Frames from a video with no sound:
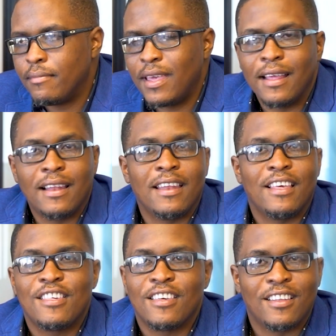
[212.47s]

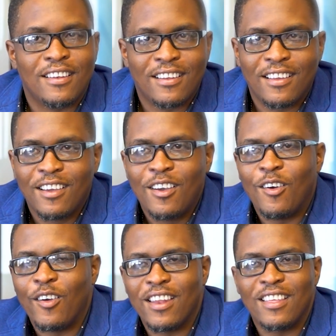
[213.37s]
inclination
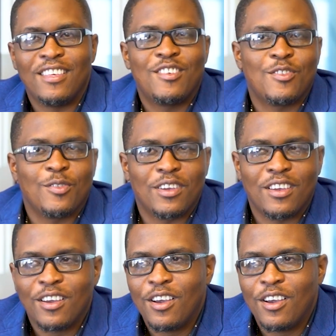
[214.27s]
or any history